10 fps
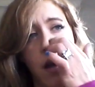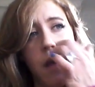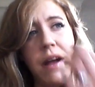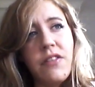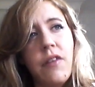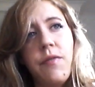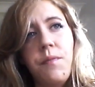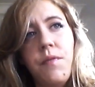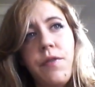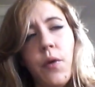I'm actually
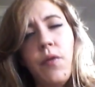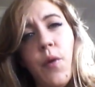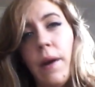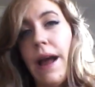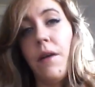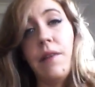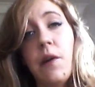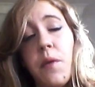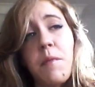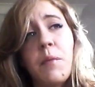sort of falling out of
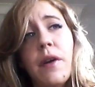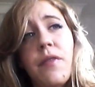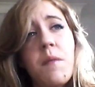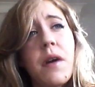love with my boyfriend